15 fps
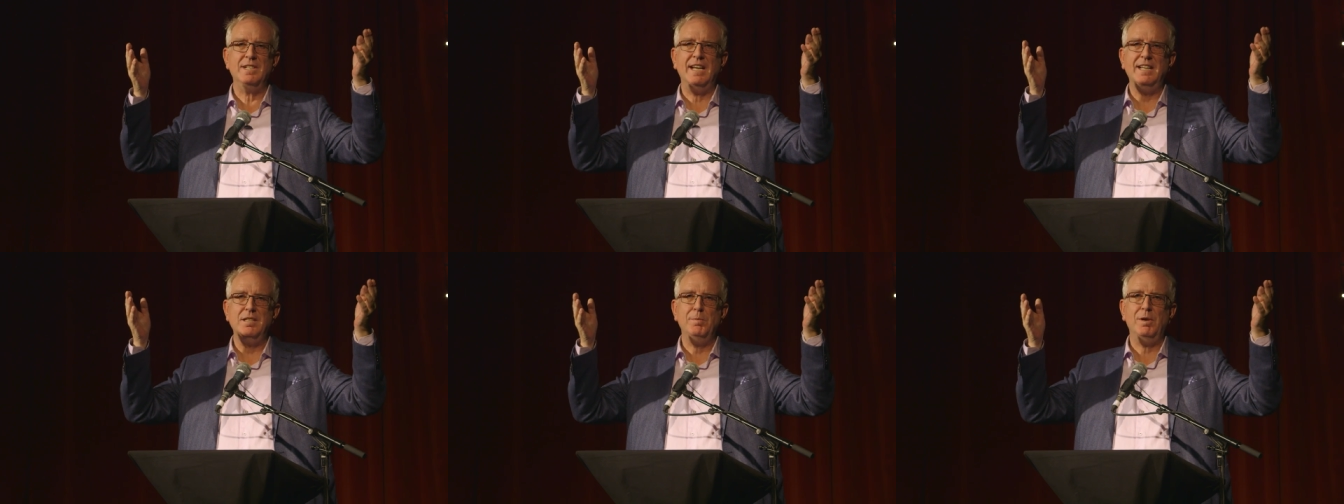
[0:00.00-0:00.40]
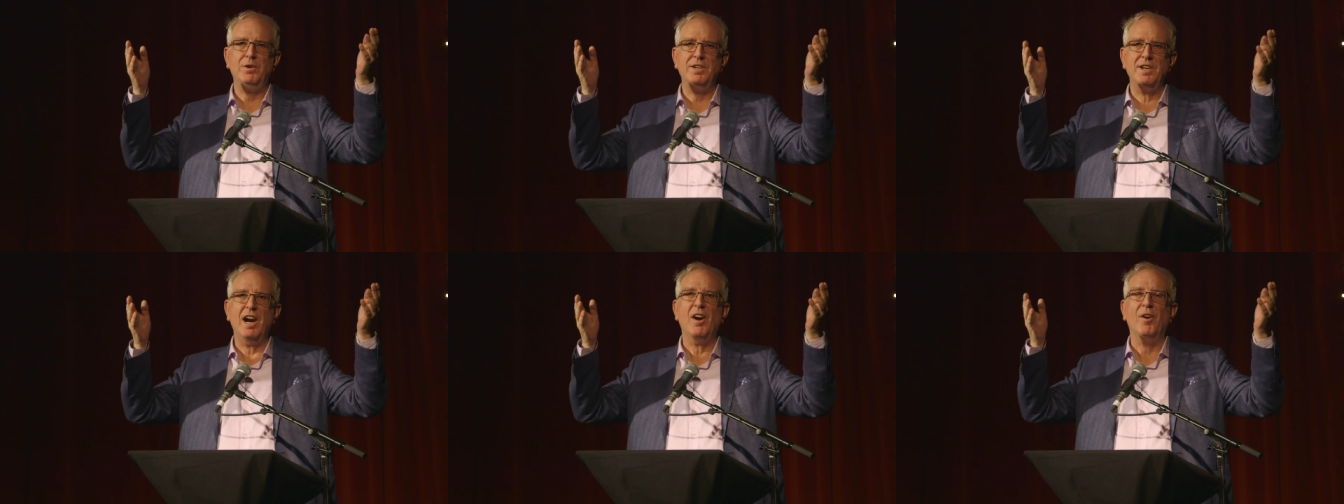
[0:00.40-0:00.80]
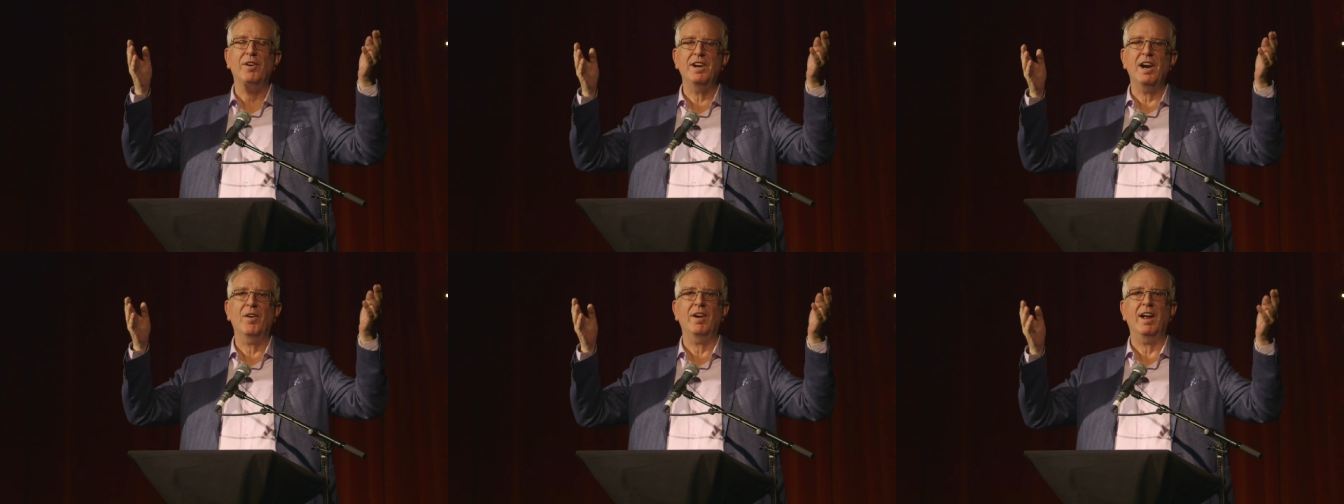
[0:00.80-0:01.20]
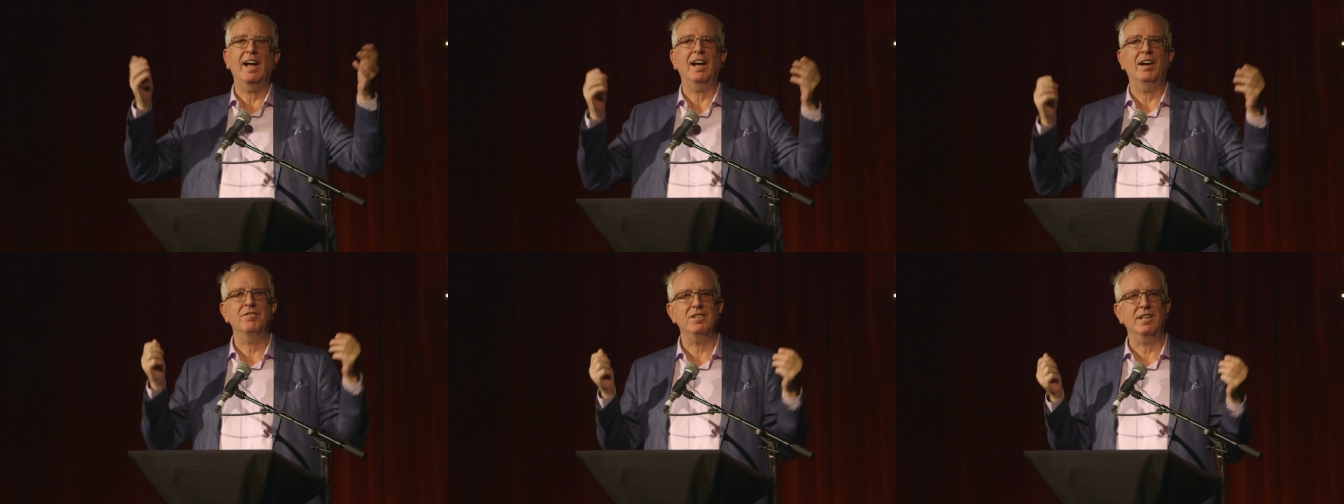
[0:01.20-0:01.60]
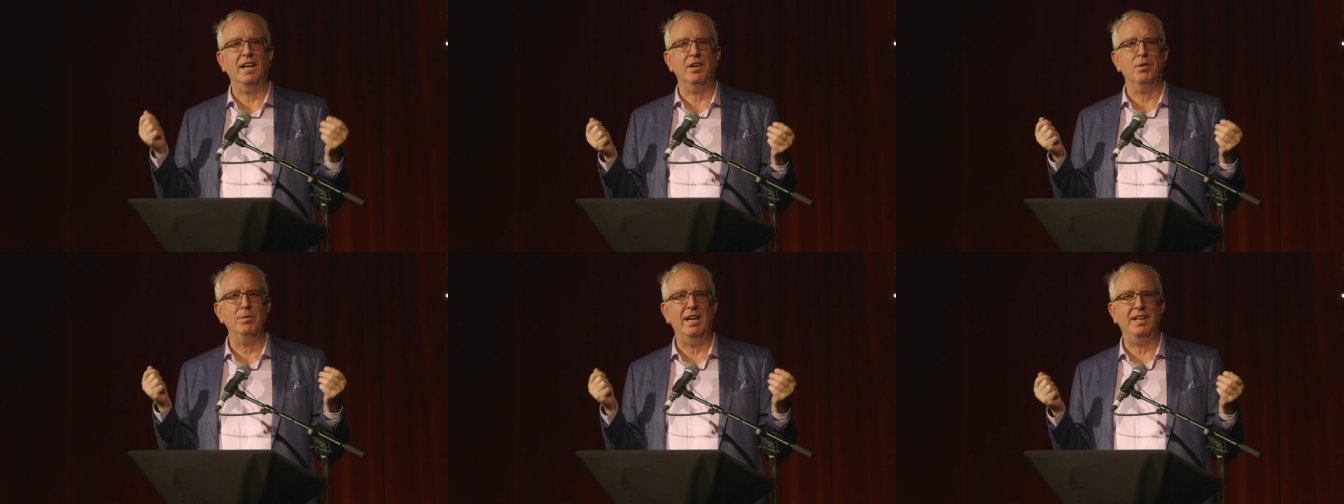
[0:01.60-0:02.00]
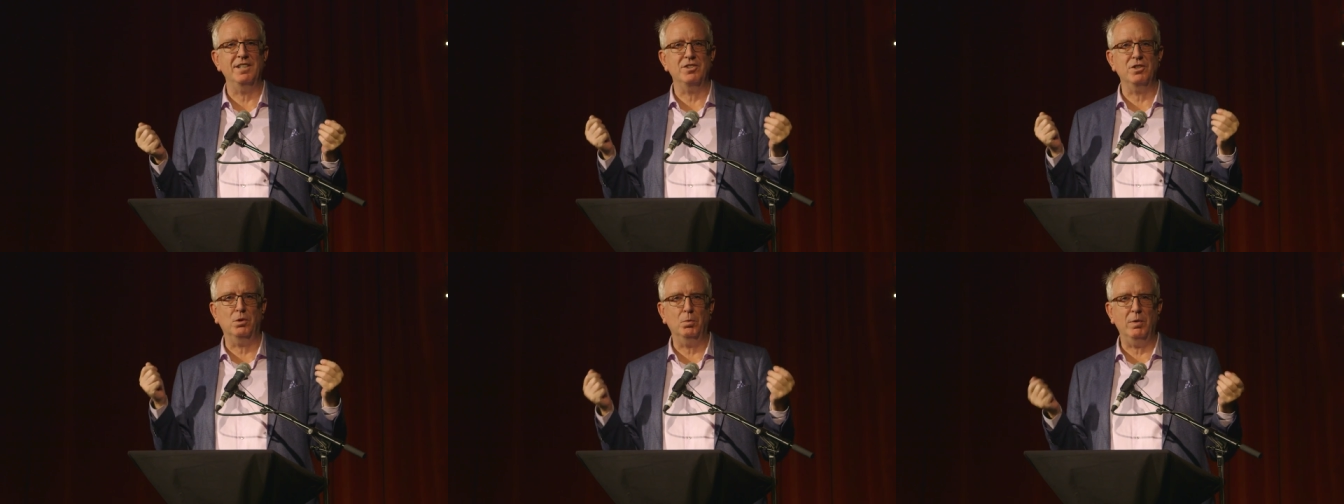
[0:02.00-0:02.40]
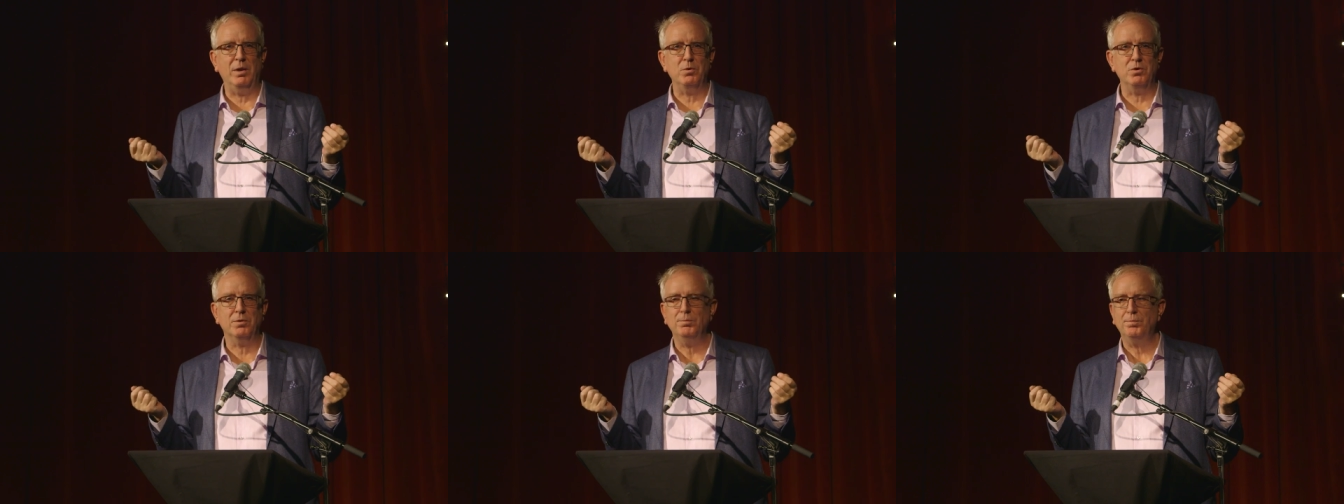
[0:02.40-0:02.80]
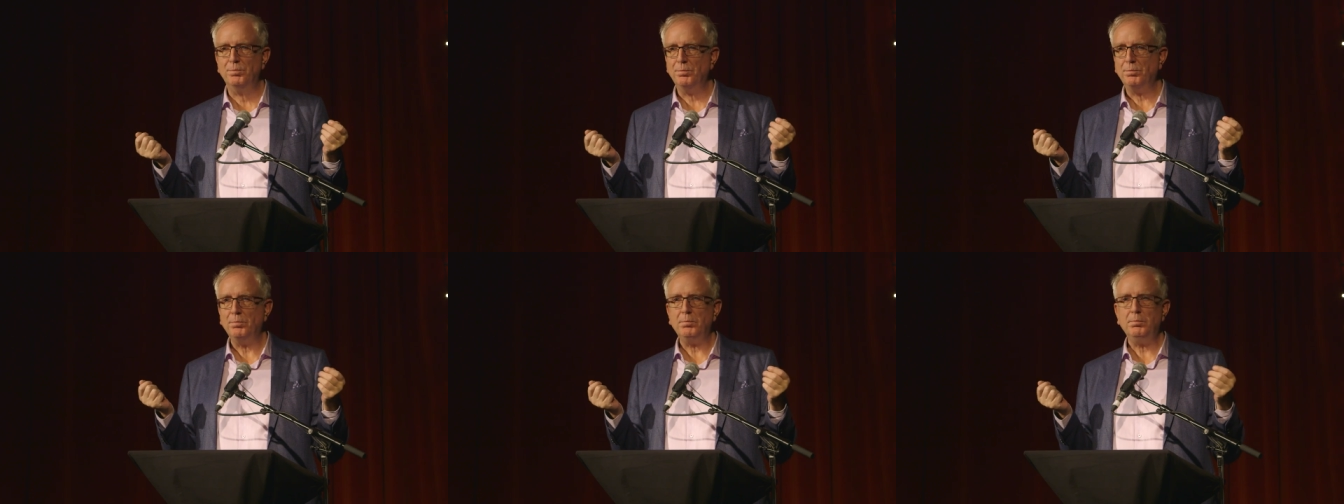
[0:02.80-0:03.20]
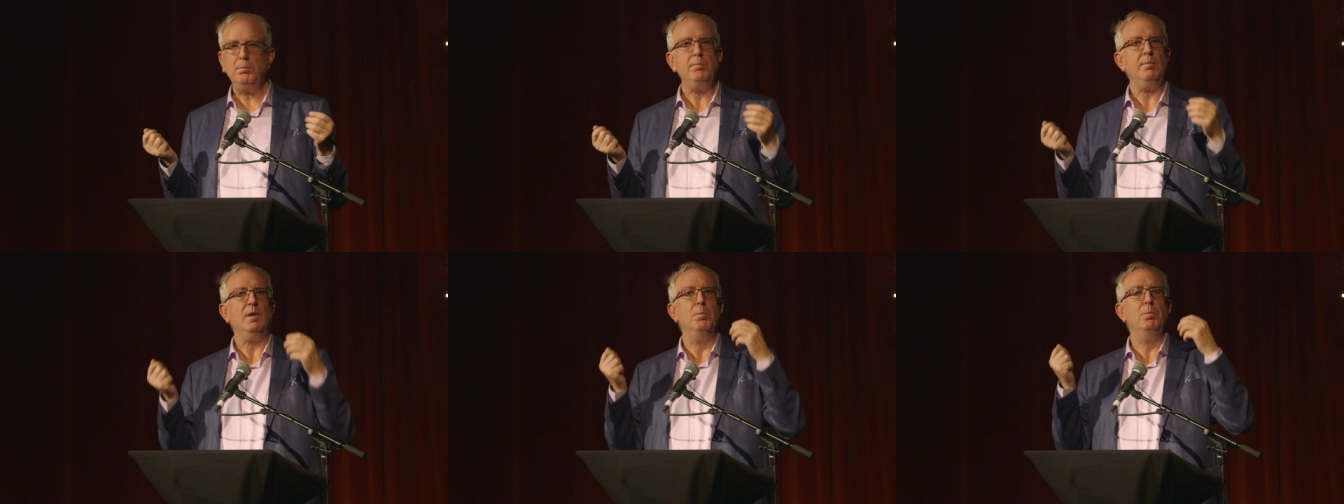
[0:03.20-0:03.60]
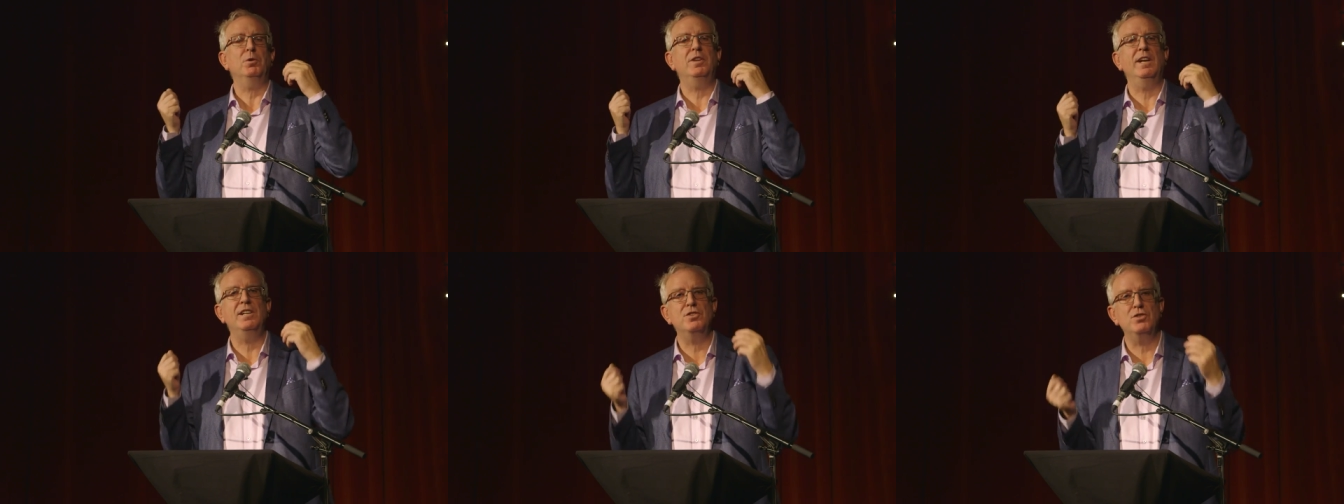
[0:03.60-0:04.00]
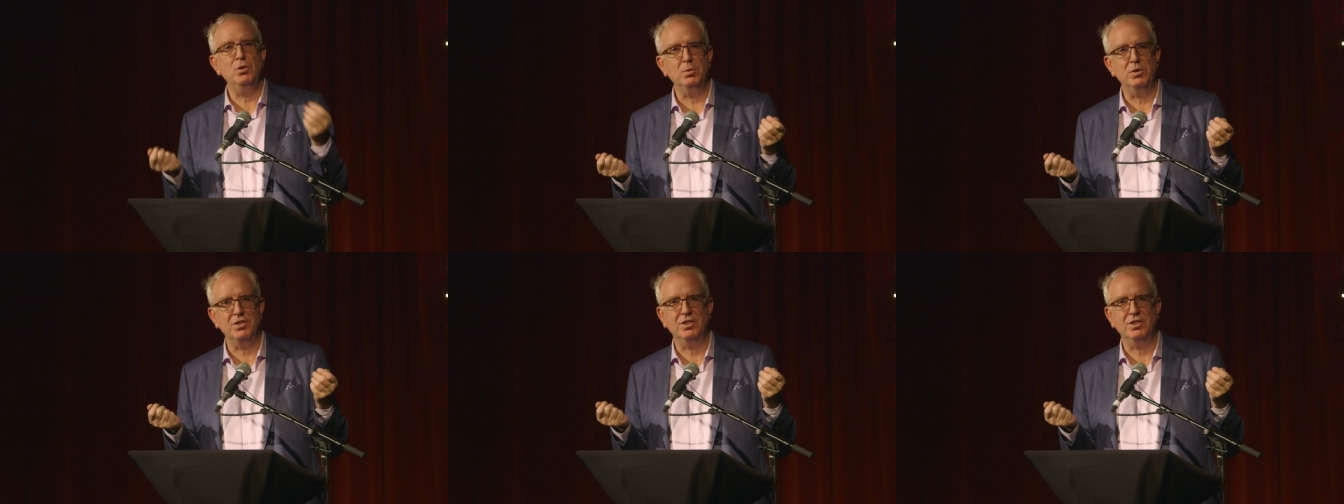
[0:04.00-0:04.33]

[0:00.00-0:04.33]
It takes about an hour, an hour and a half to get her ready to go out. But they do